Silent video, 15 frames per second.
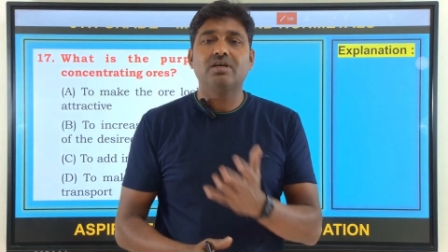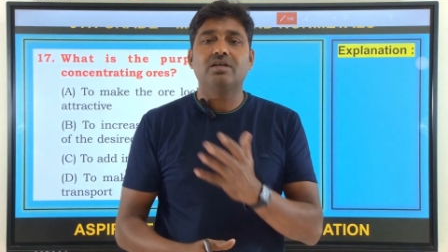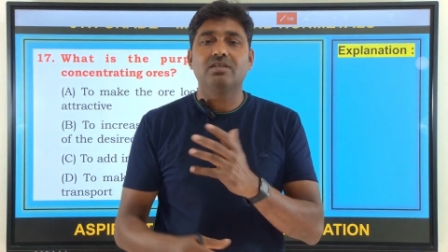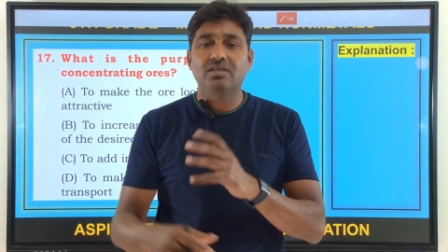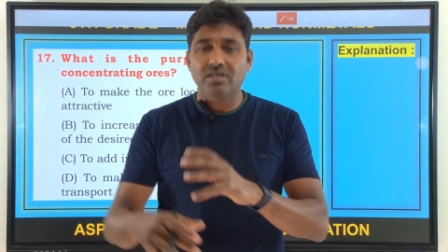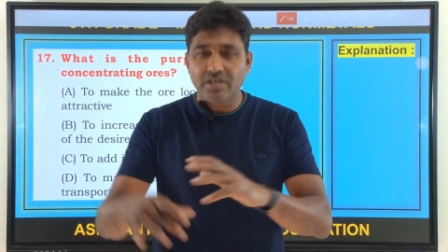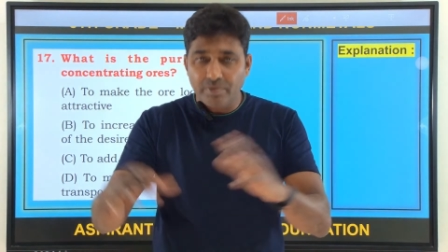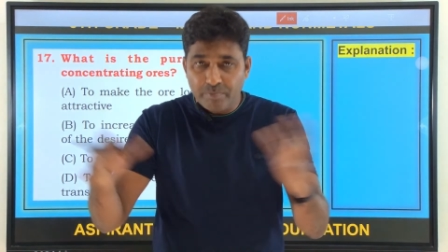
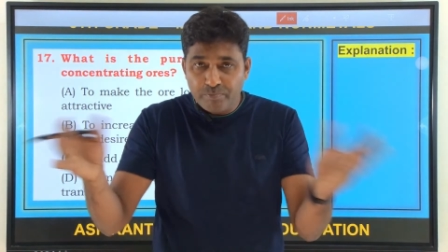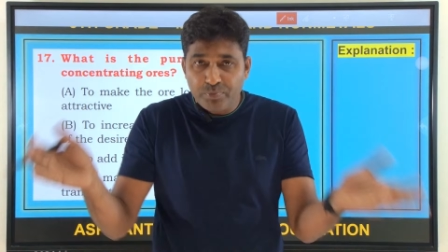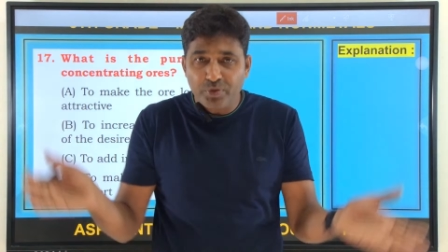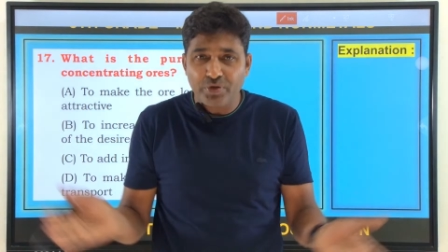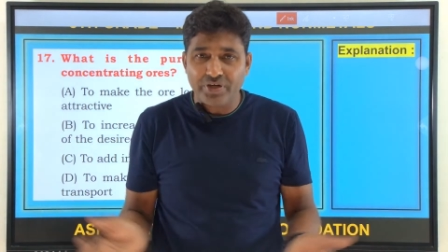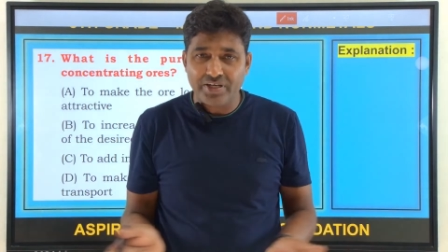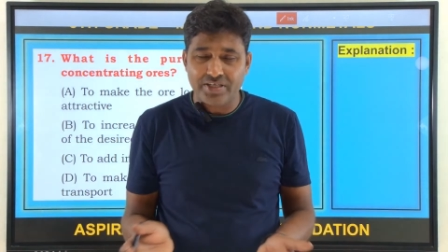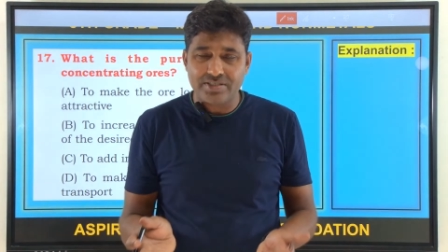other
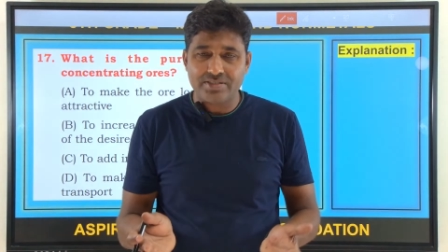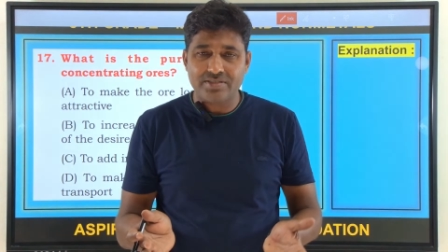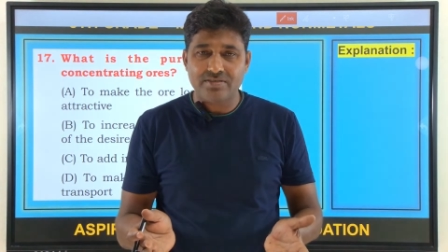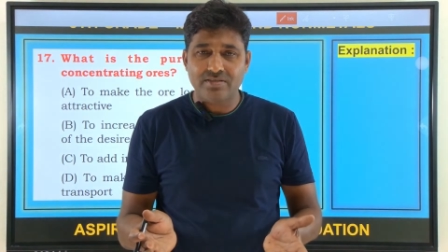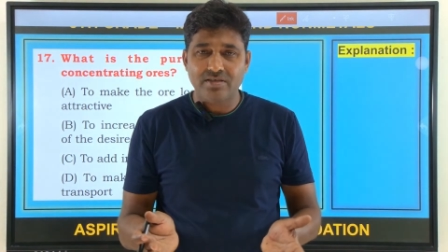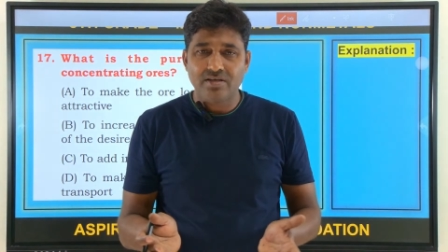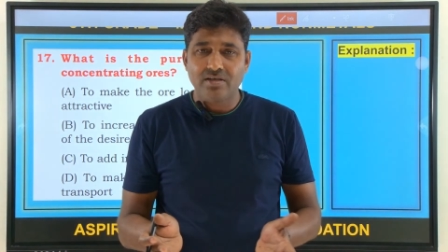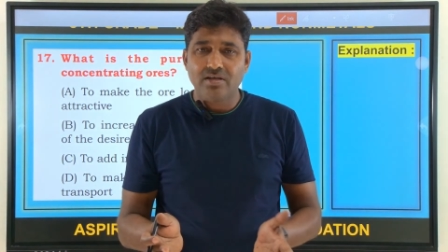
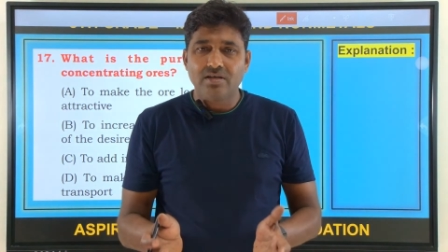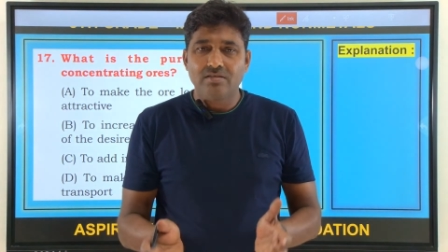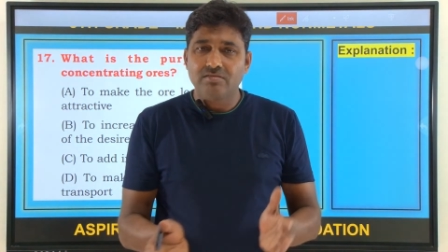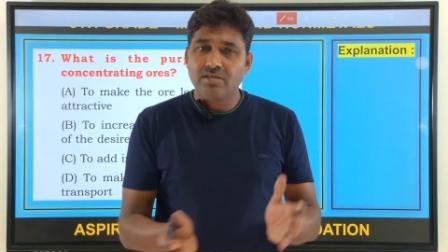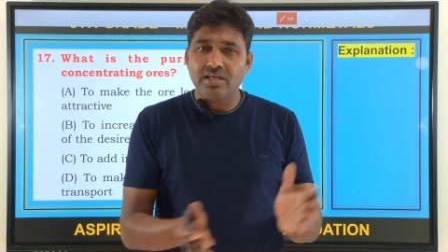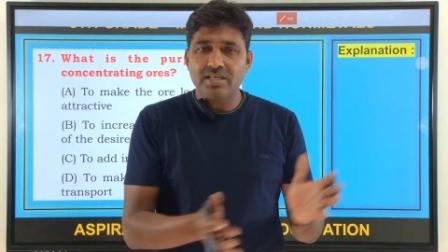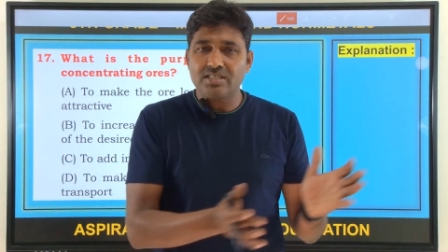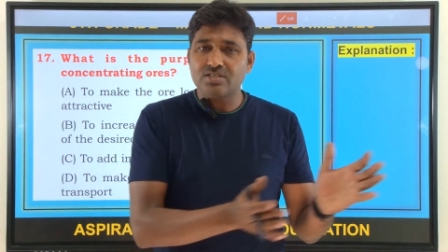impurities.
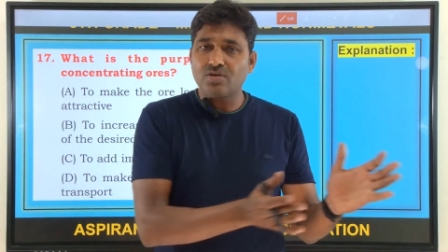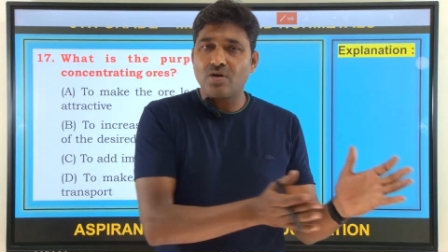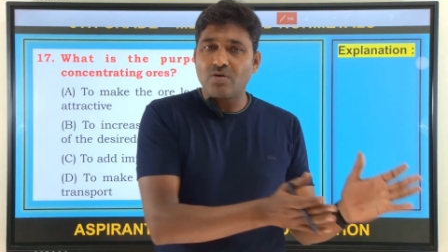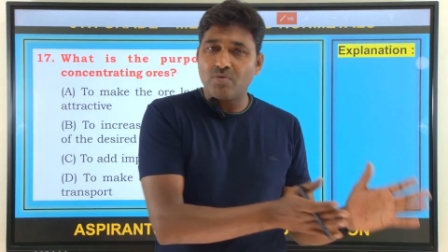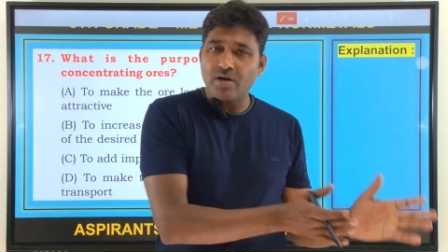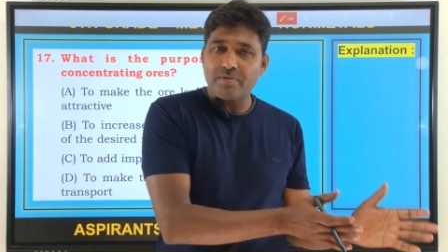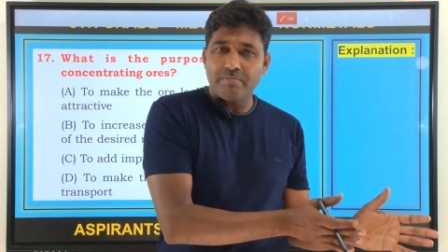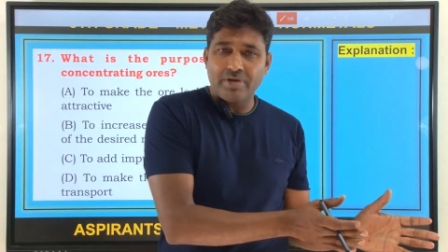That is called
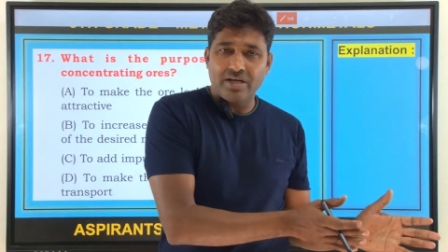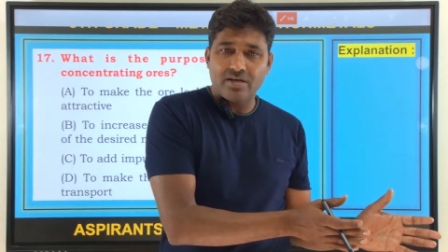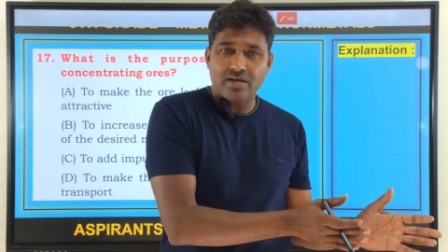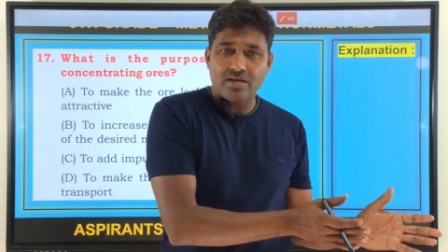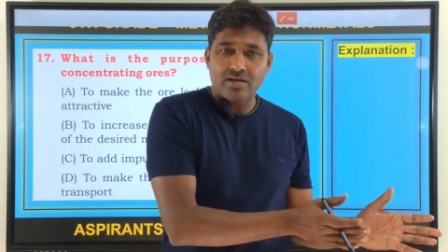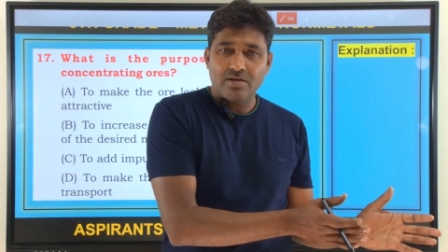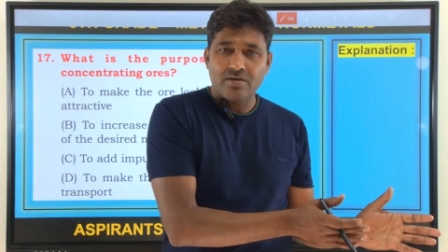what? Mineral.